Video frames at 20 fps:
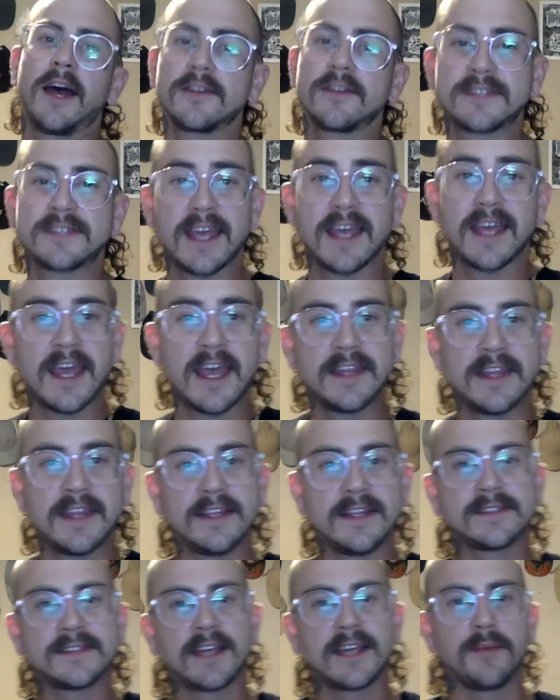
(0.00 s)
to end
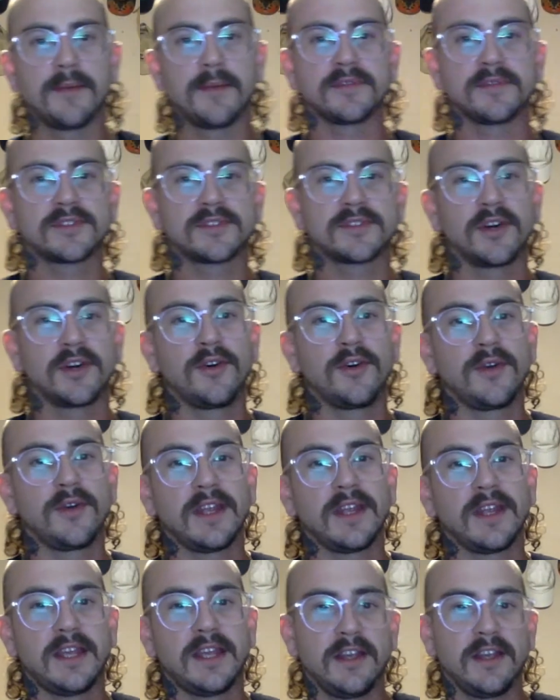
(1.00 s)
this episode,
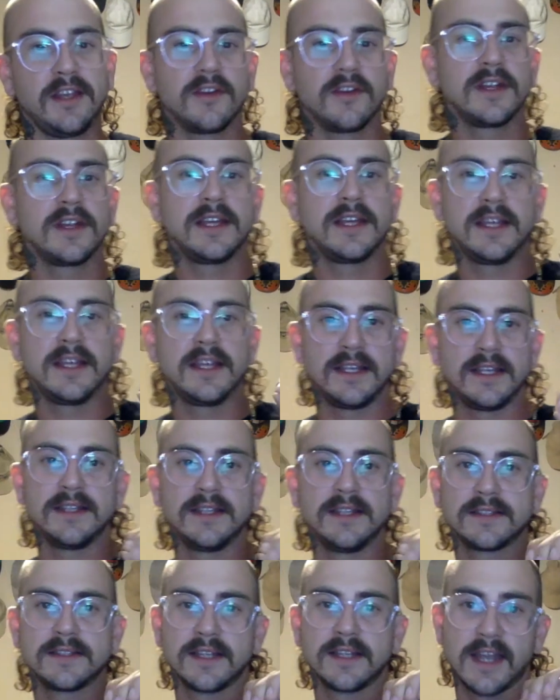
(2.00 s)
here
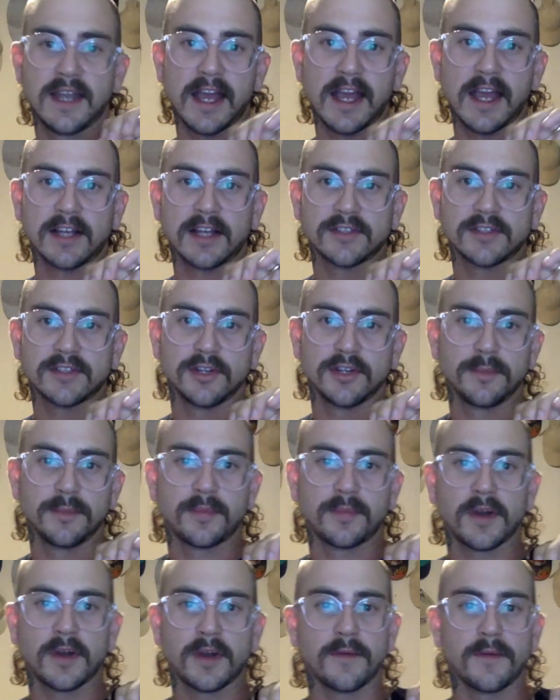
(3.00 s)
is an excerpt
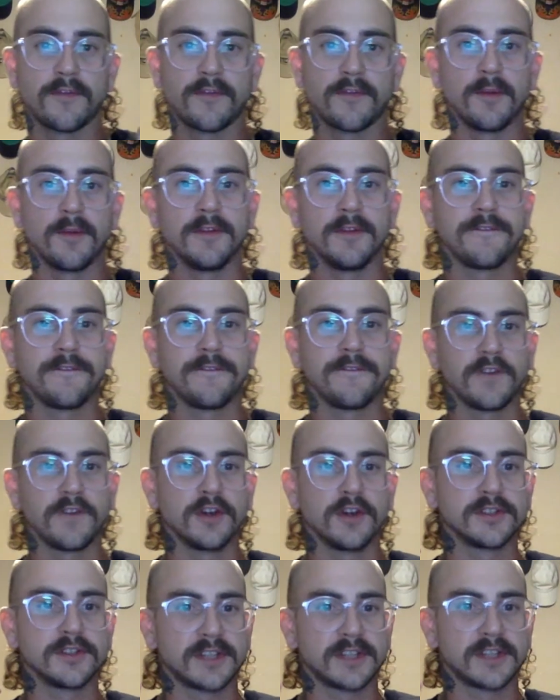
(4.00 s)
from the
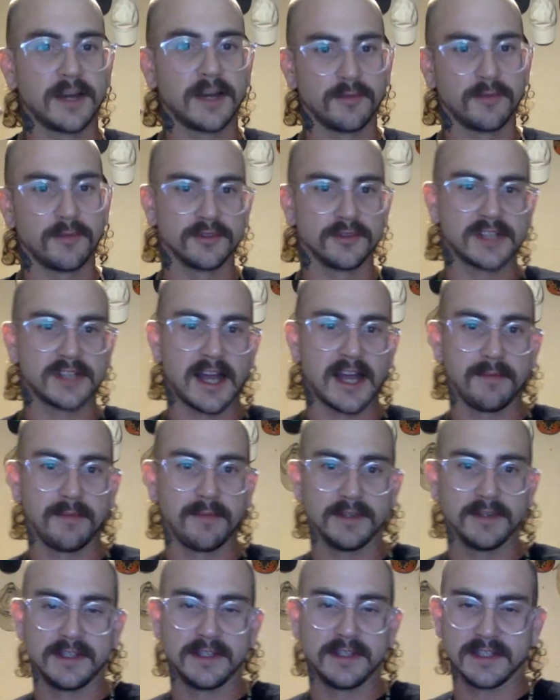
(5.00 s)
first Emerald Tablet.